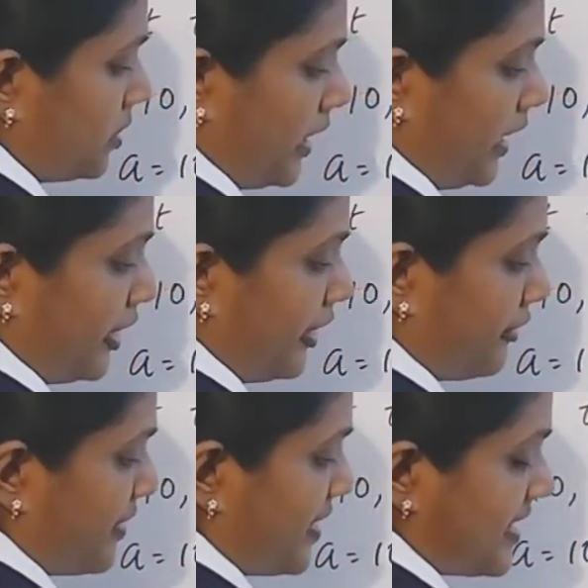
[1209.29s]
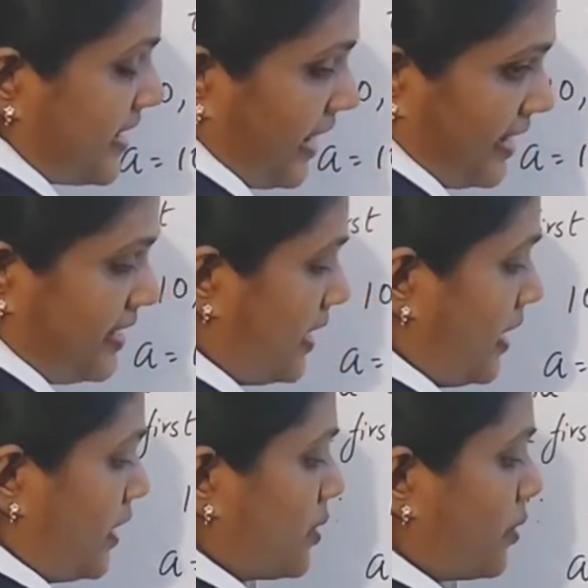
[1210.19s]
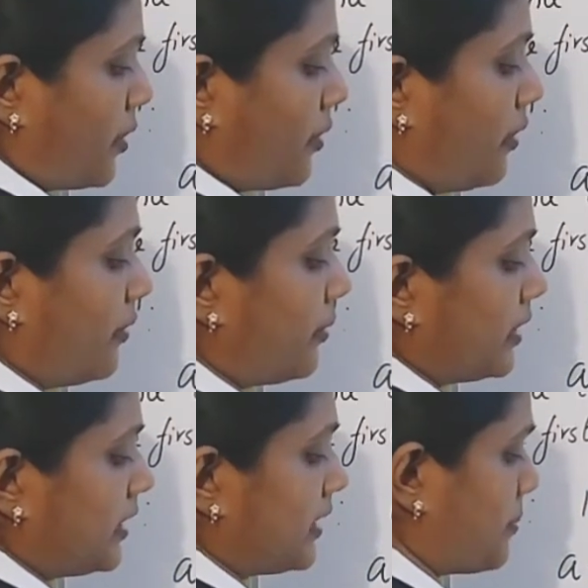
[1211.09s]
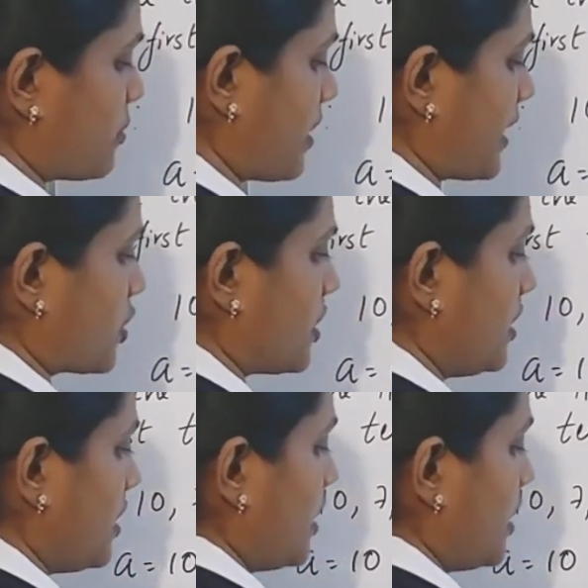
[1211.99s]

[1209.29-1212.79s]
are different signs, so you go for the subtraction.